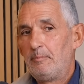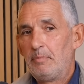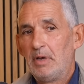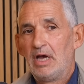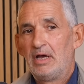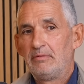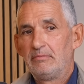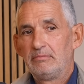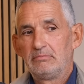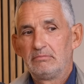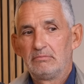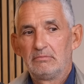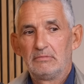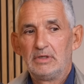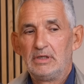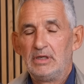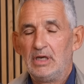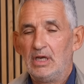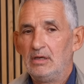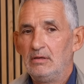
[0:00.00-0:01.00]
but,
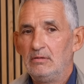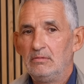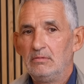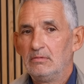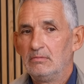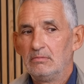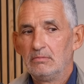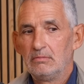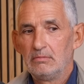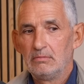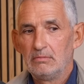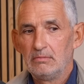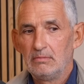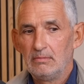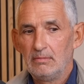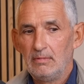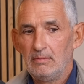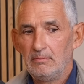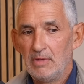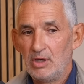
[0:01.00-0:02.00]
you know,
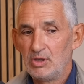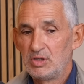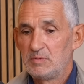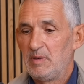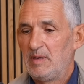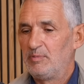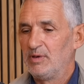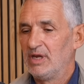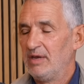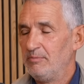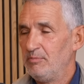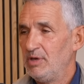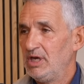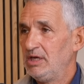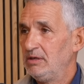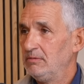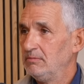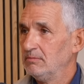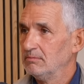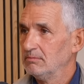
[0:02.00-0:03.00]
most people I
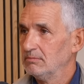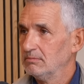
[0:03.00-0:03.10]
meet,